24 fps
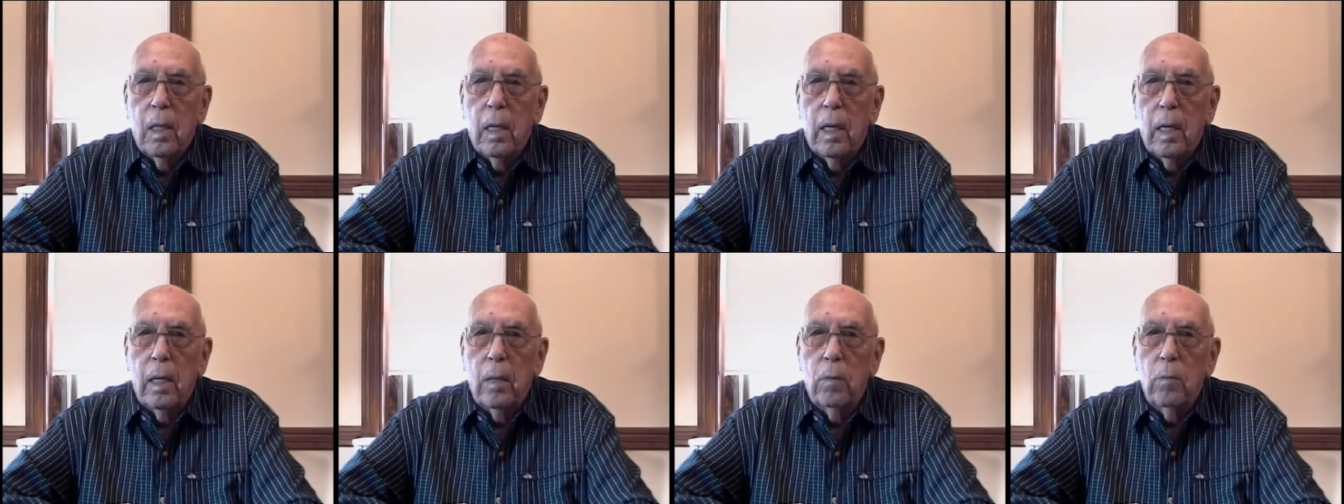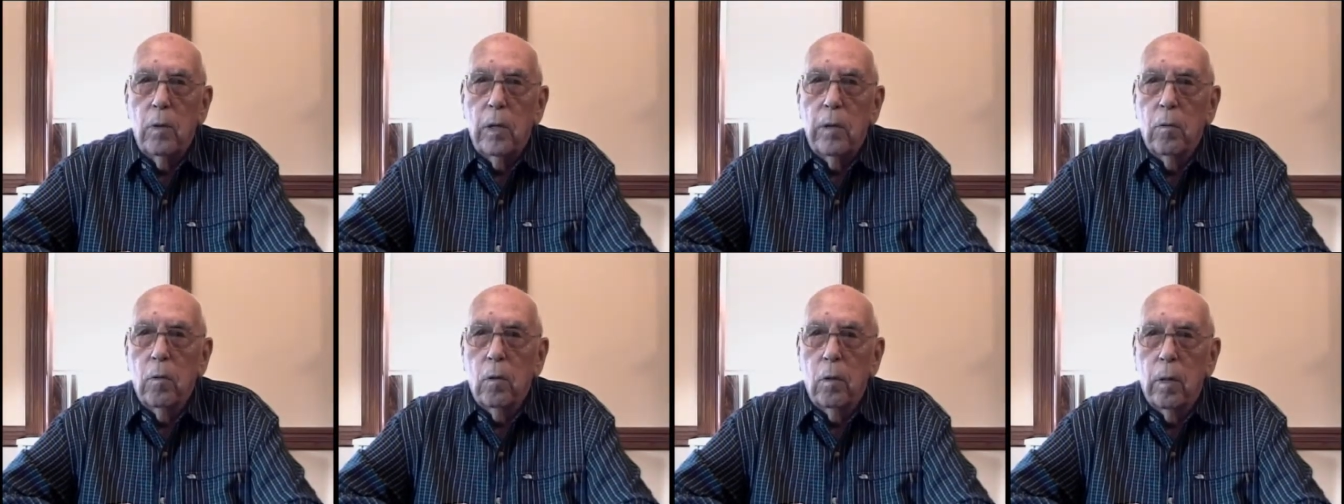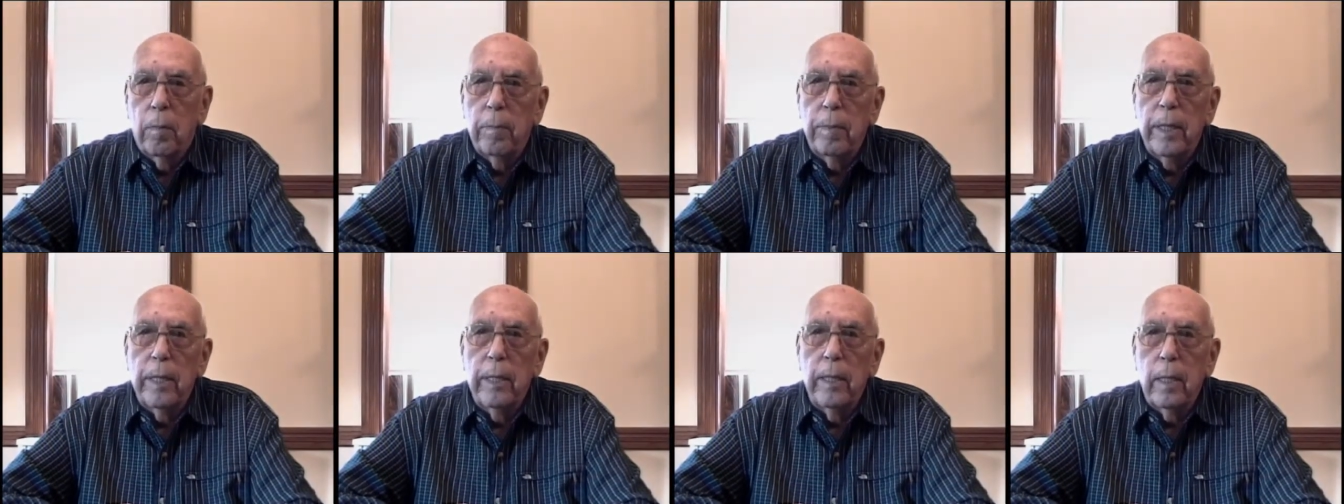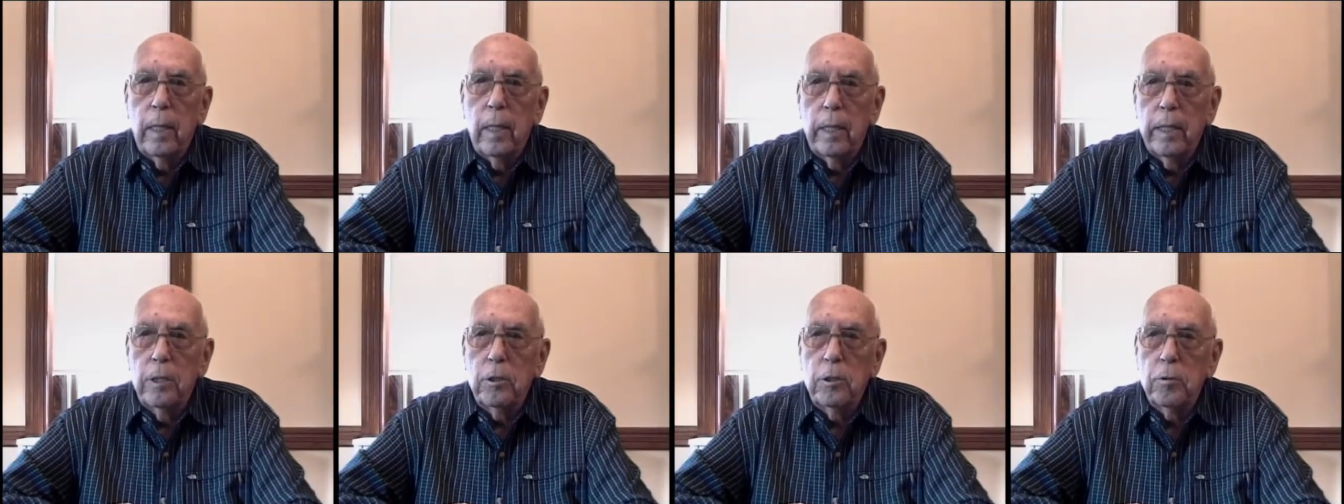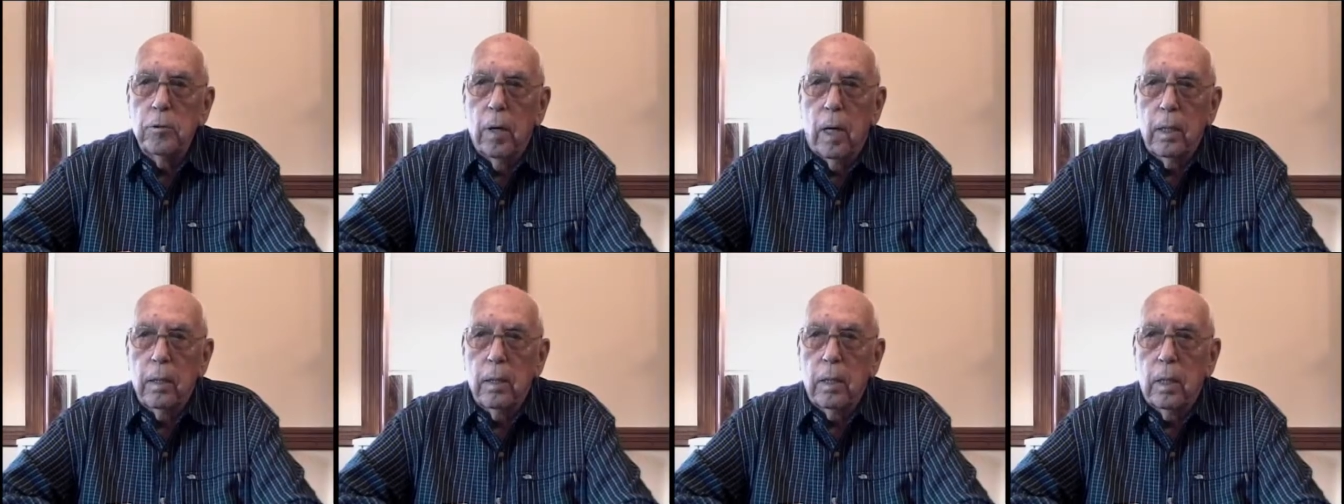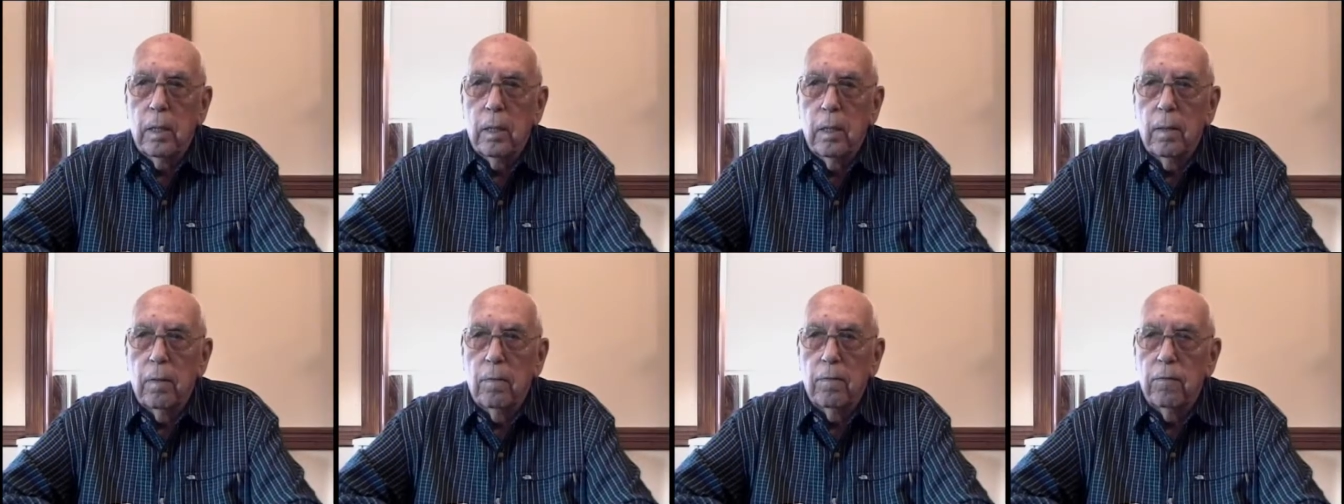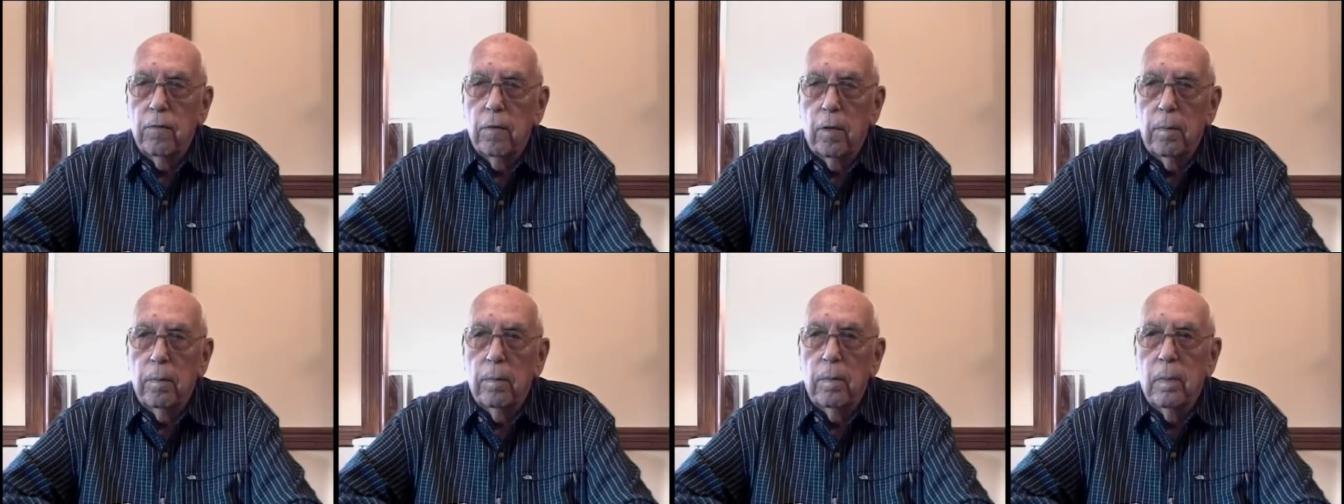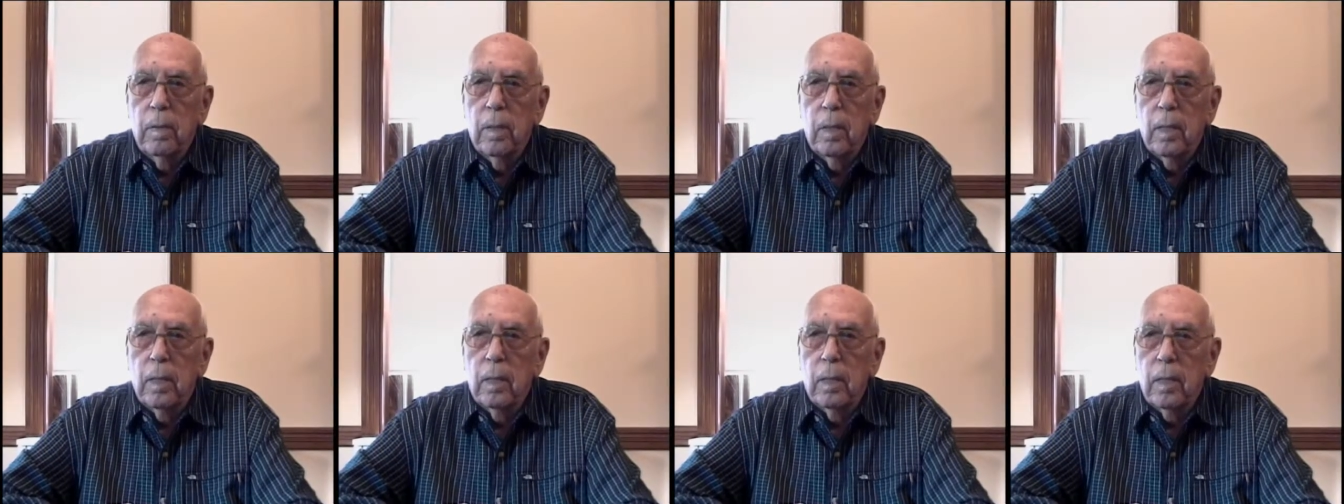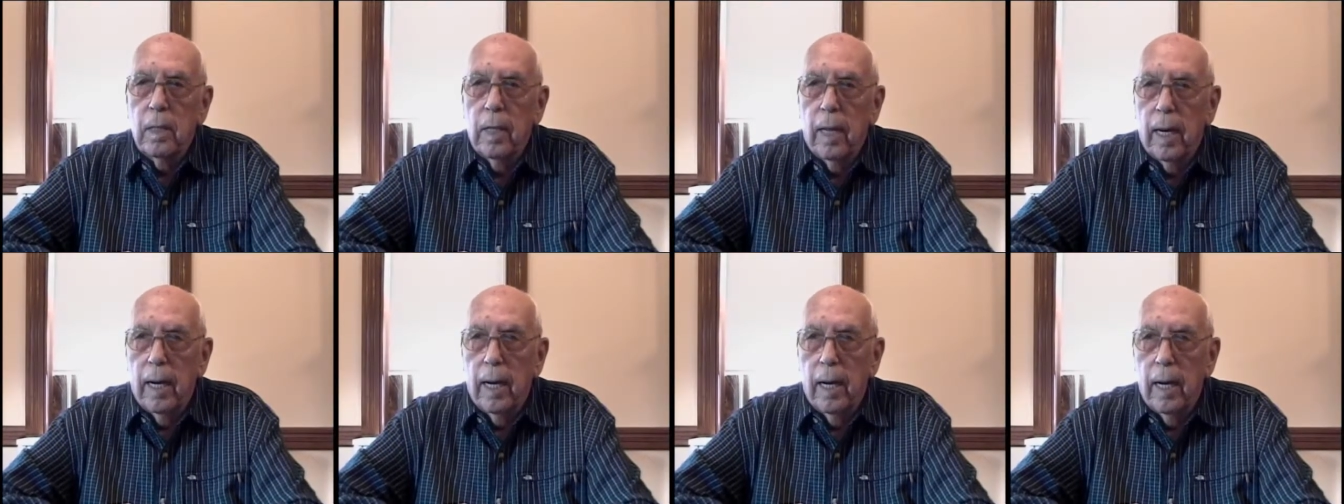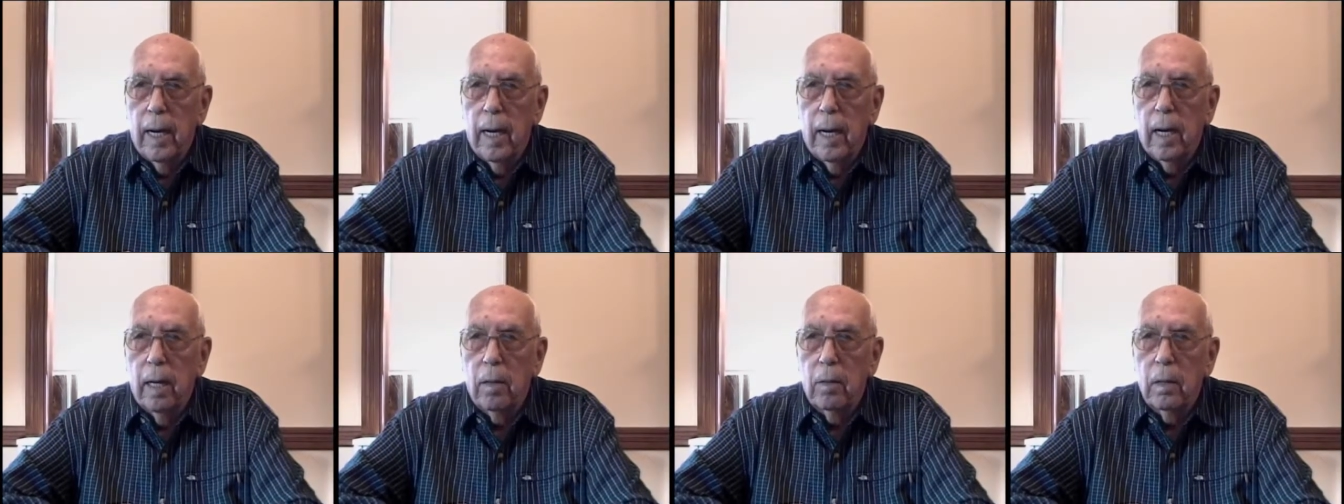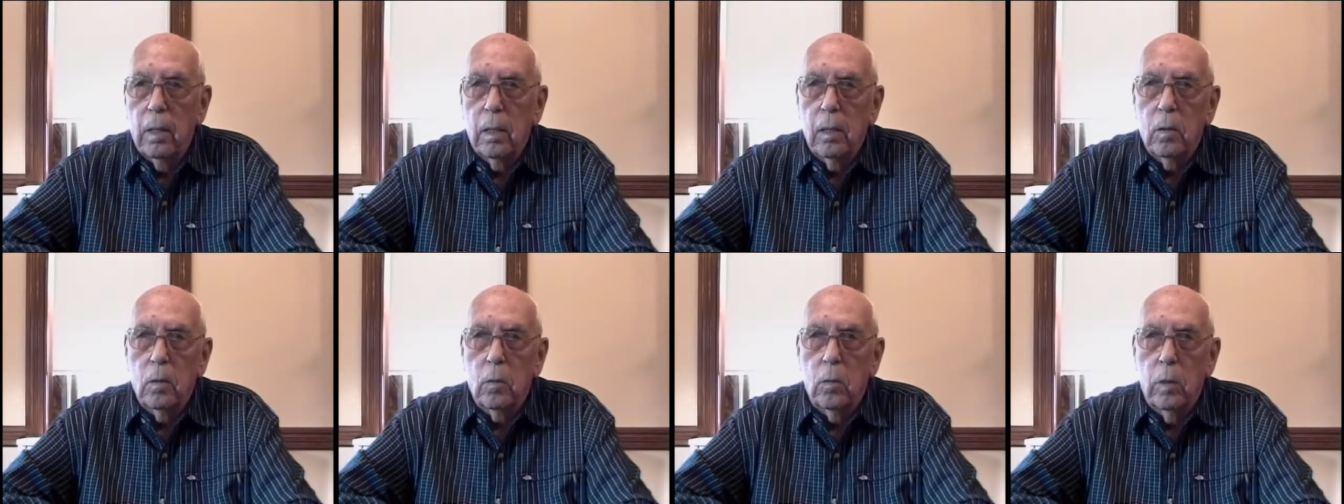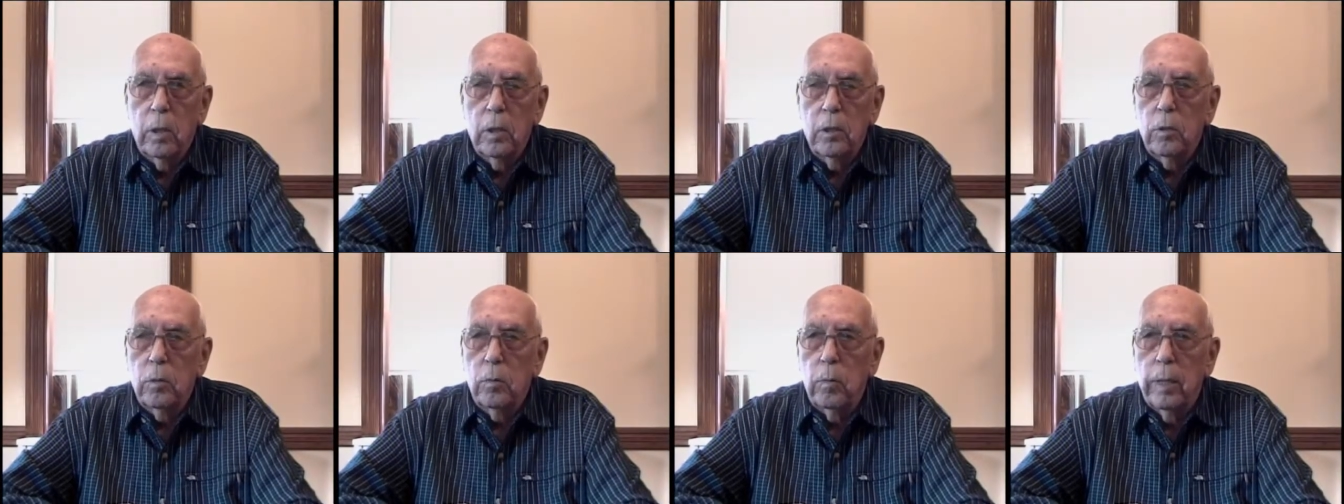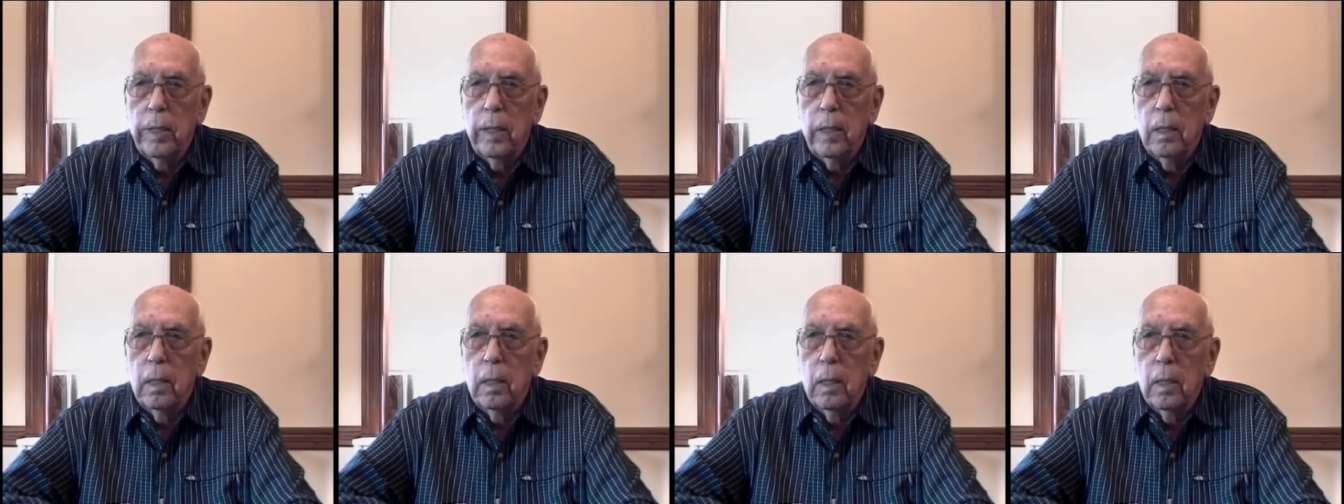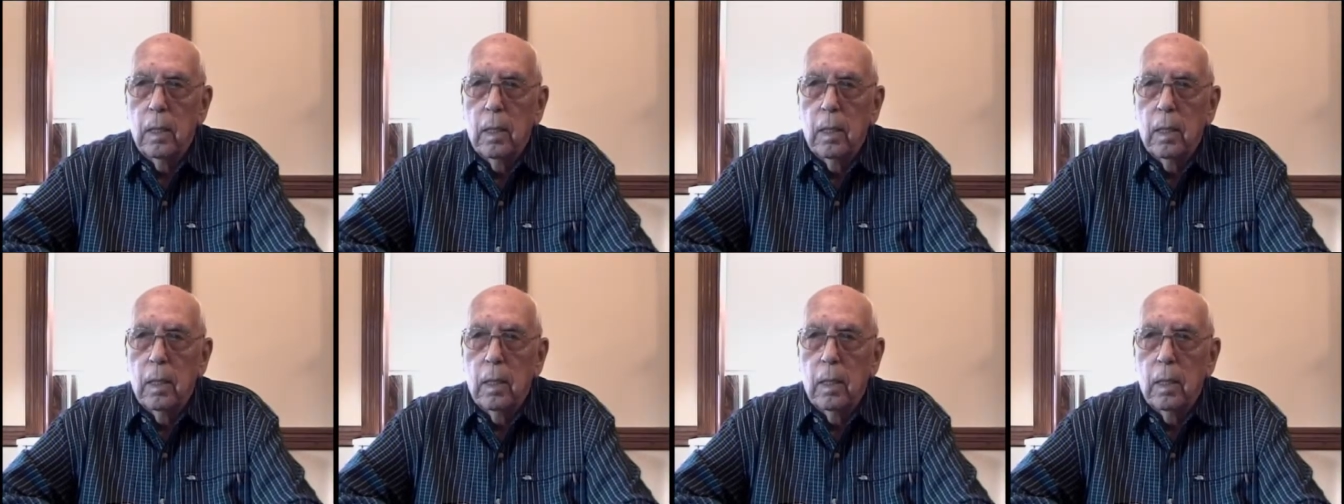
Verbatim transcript: And we were immediately trucked from Naha once we